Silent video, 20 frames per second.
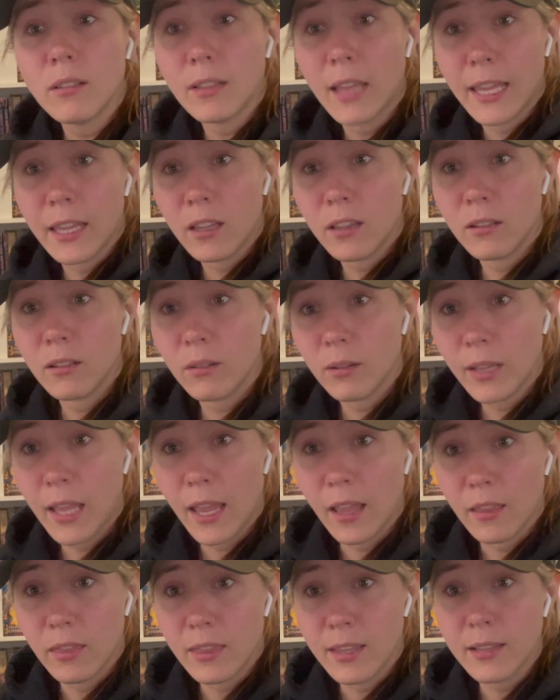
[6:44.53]
Like,
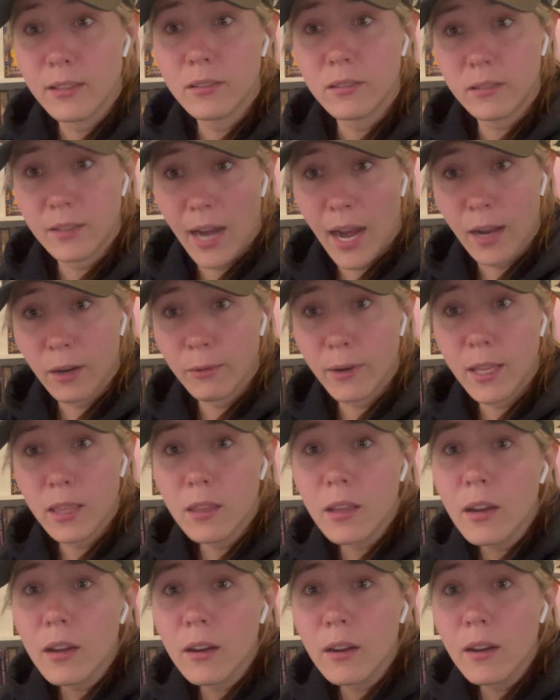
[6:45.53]
okay, this stack right
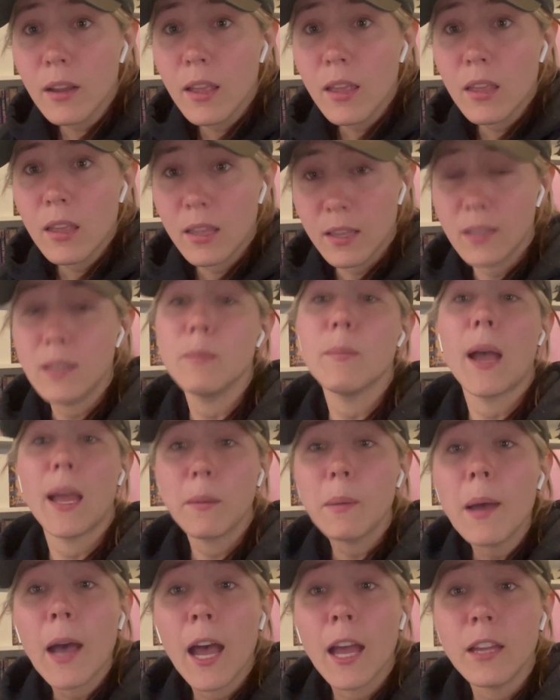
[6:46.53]
there is my
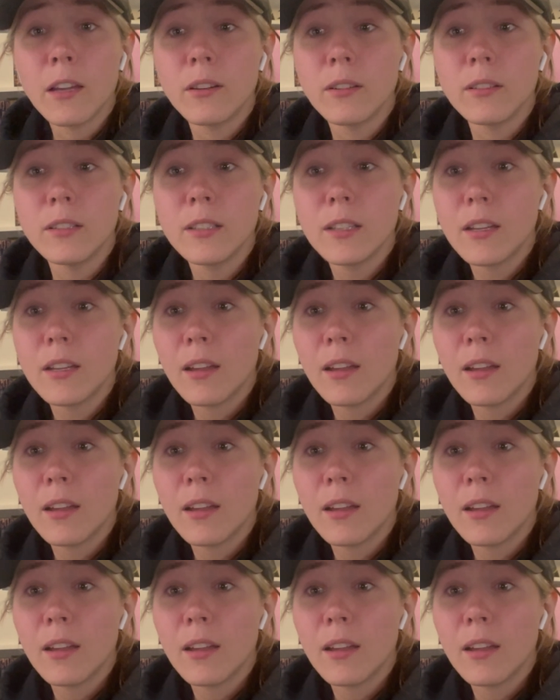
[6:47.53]
pile